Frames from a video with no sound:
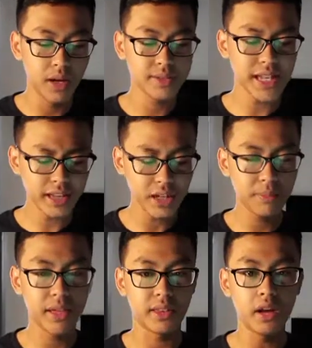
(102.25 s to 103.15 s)
Second
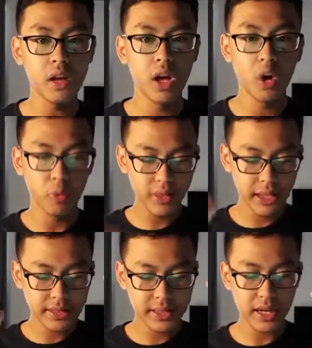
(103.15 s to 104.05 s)
rebuttal, when
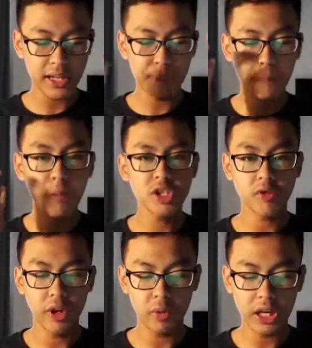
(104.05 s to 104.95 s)
they said that the purpose
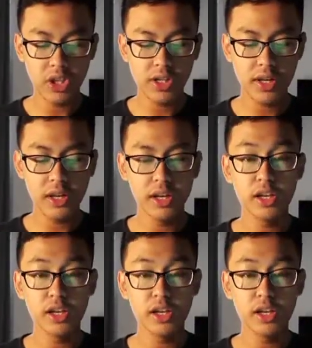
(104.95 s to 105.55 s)
of education